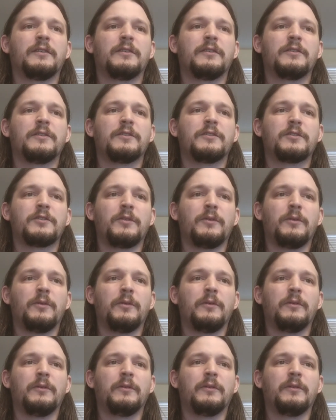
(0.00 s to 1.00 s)

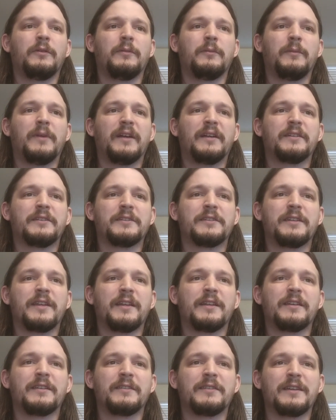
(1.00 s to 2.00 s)
console my
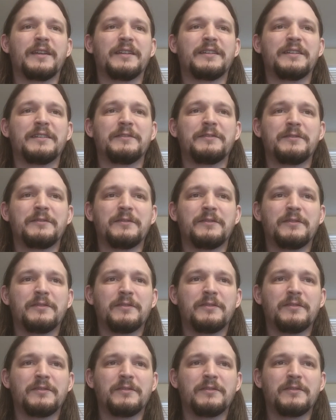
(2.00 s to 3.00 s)
understanding of the idea of
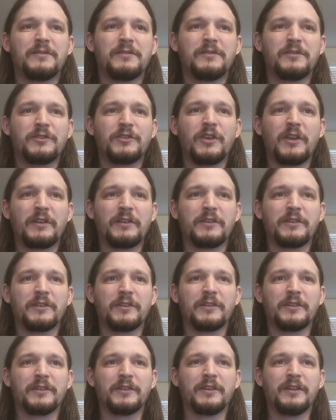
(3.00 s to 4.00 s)

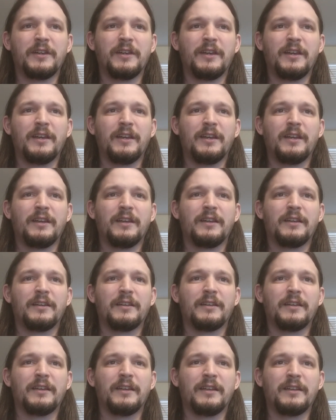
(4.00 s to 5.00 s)
gender
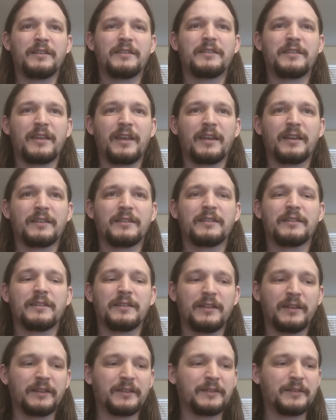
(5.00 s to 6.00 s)
and sex.
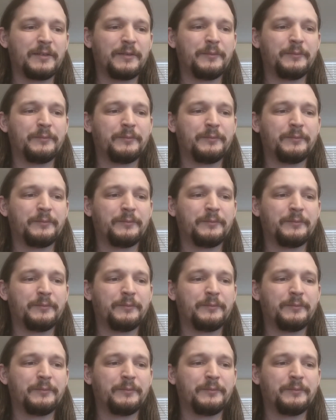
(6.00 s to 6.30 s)
Like,